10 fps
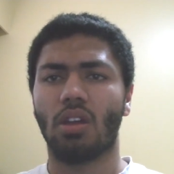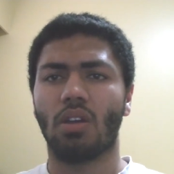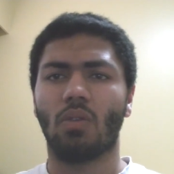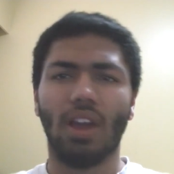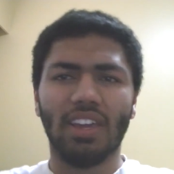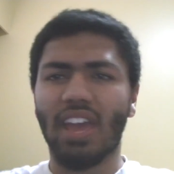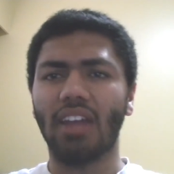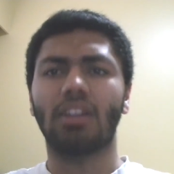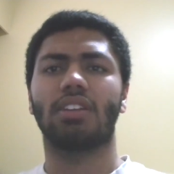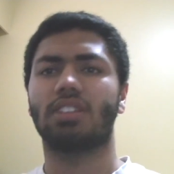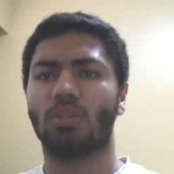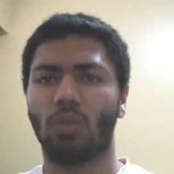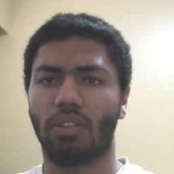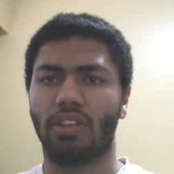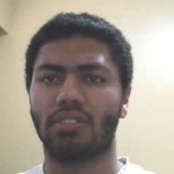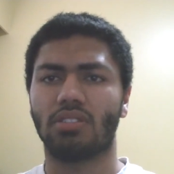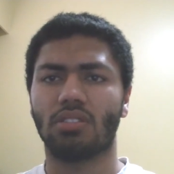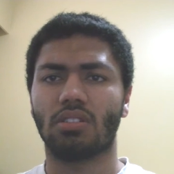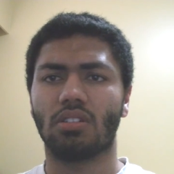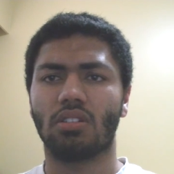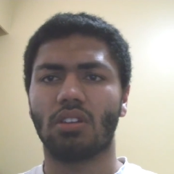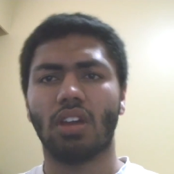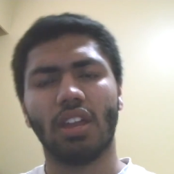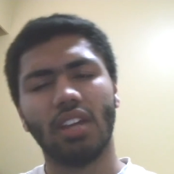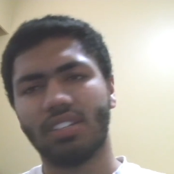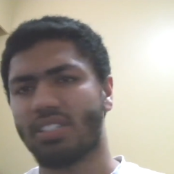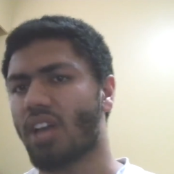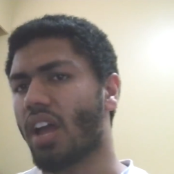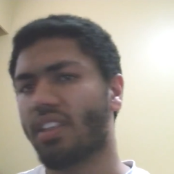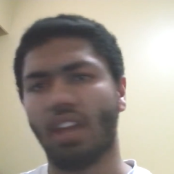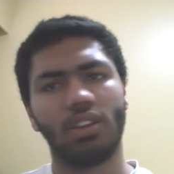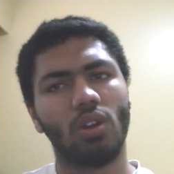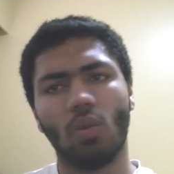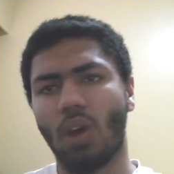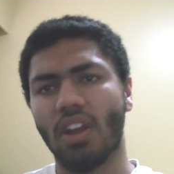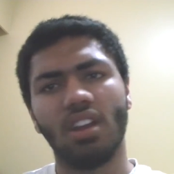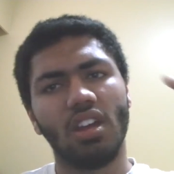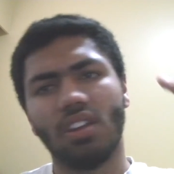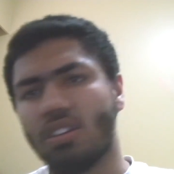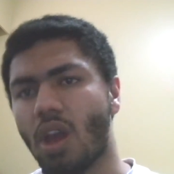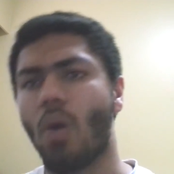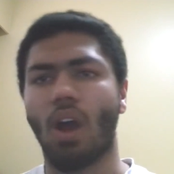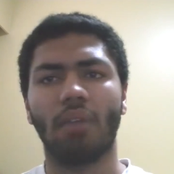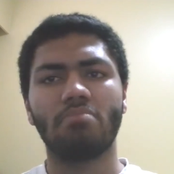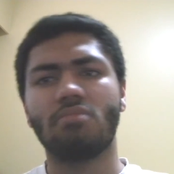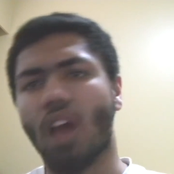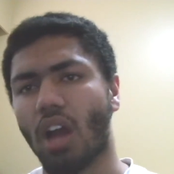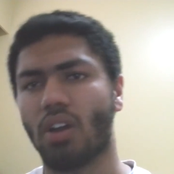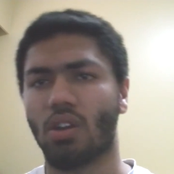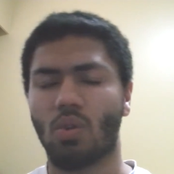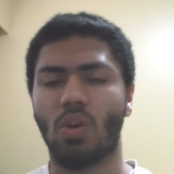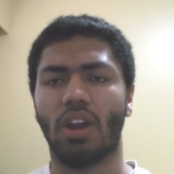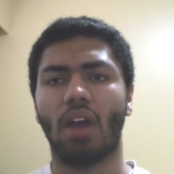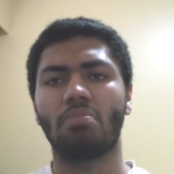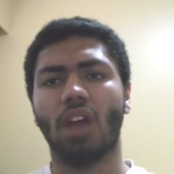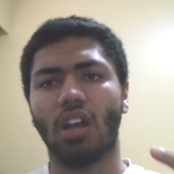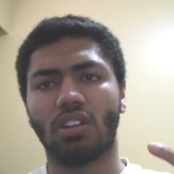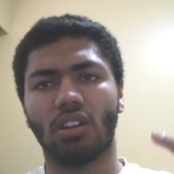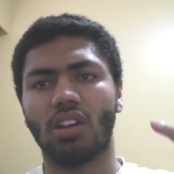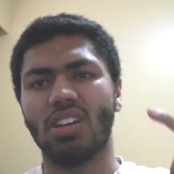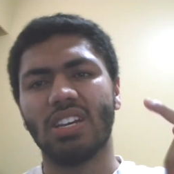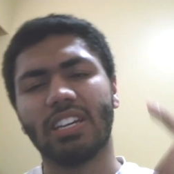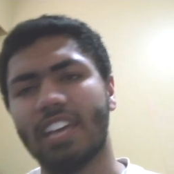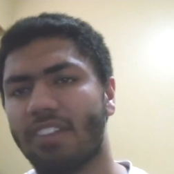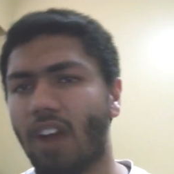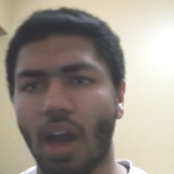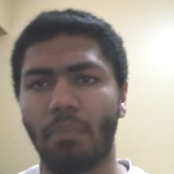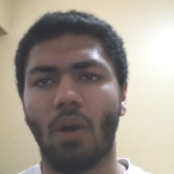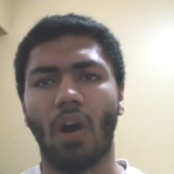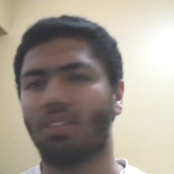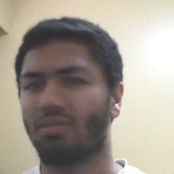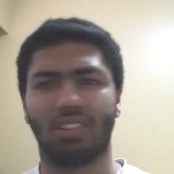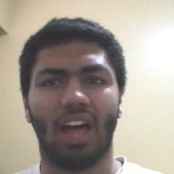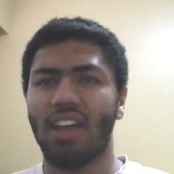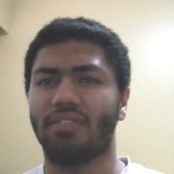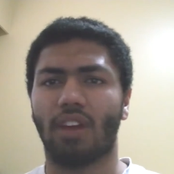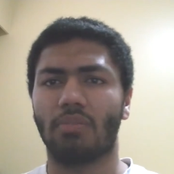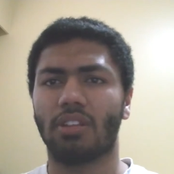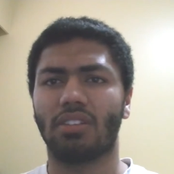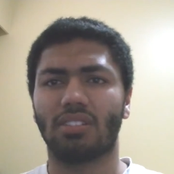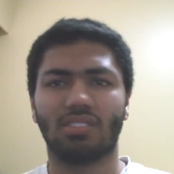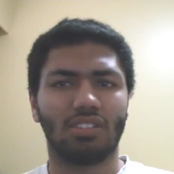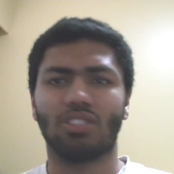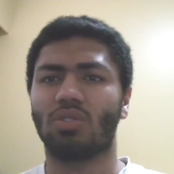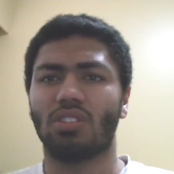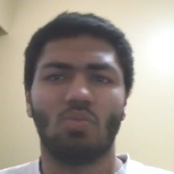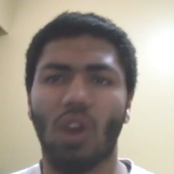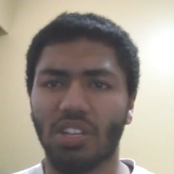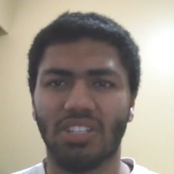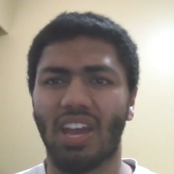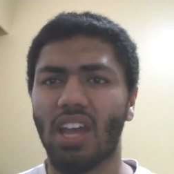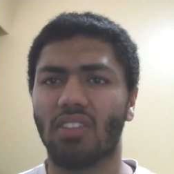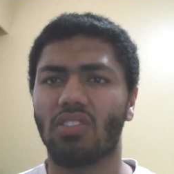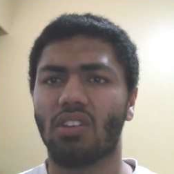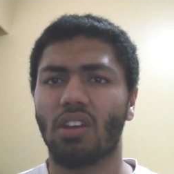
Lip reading: why can't I deal with this? And I decided that, you know what? No, I'm not gonna quit. I'm not gonna give up on life. I mean, there's only one chance.